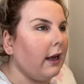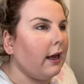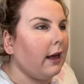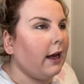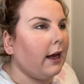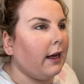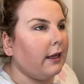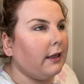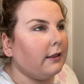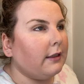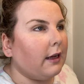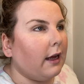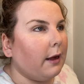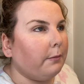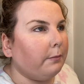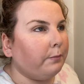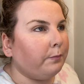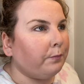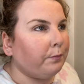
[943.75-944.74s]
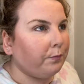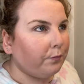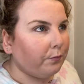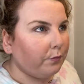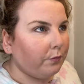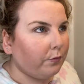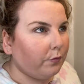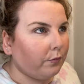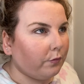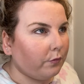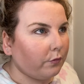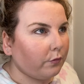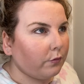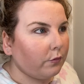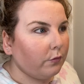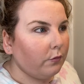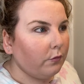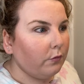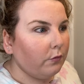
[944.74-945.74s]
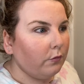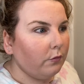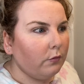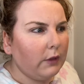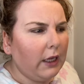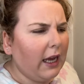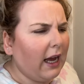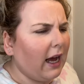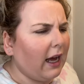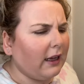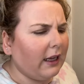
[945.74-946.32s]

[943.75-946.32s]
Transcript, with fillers: And um yeah,